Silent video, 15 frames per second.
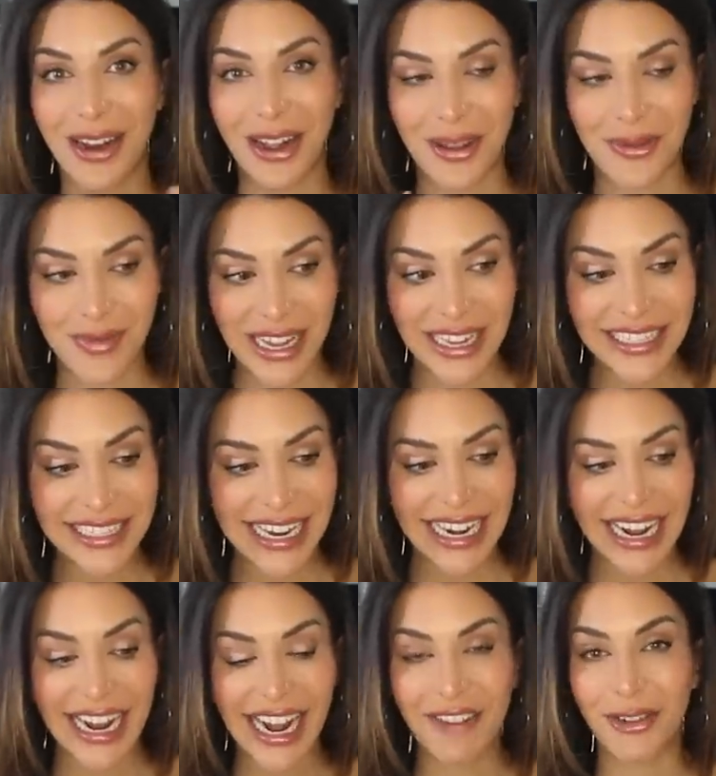recommend,
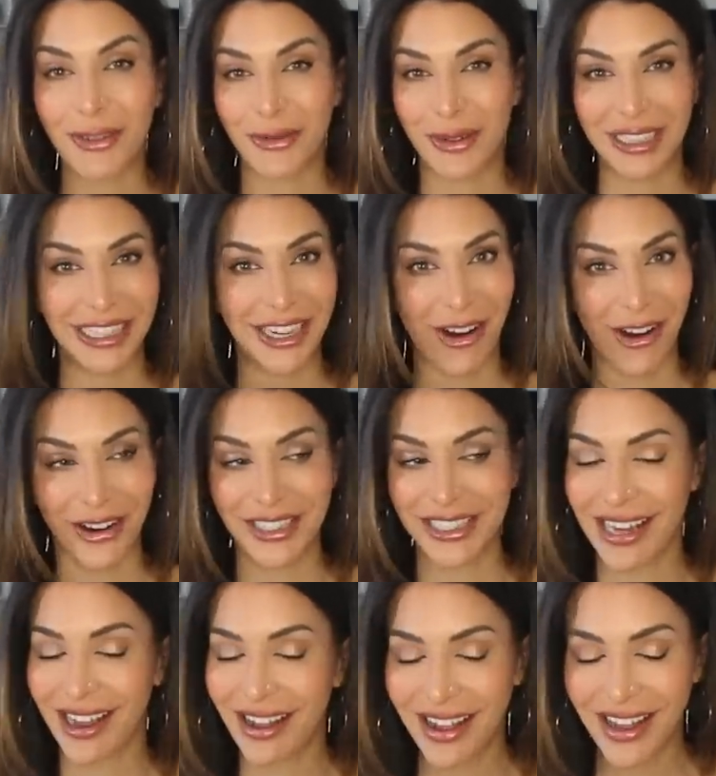and I have a really
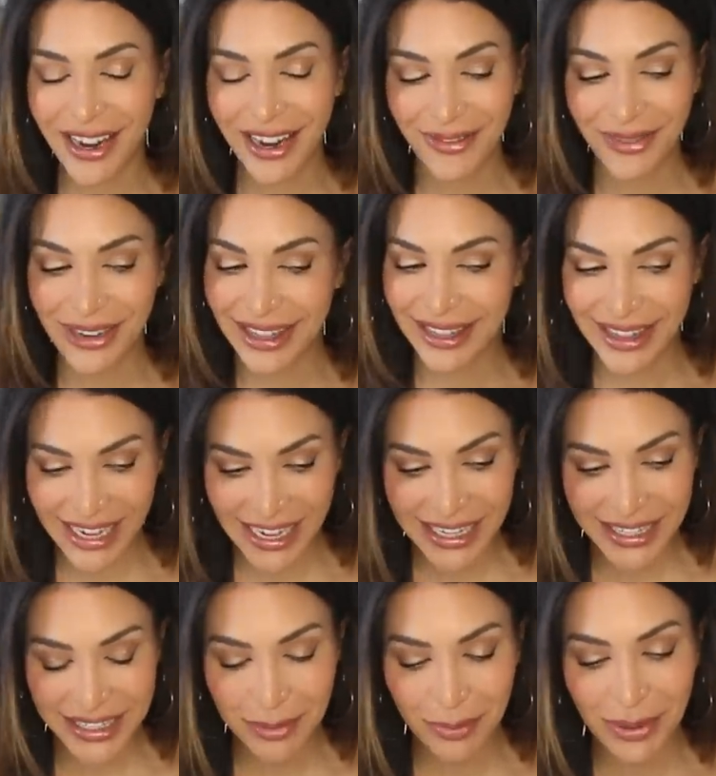hard time with
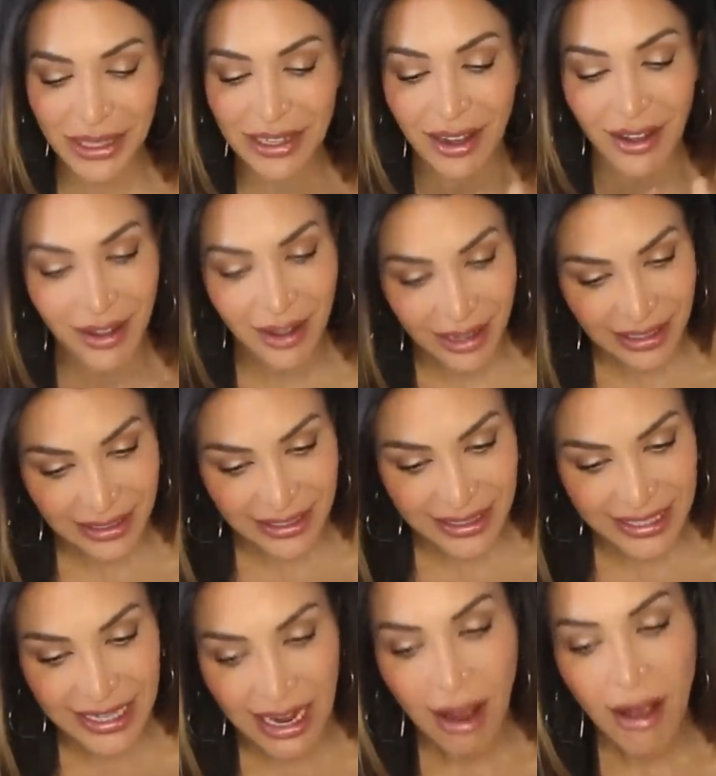this because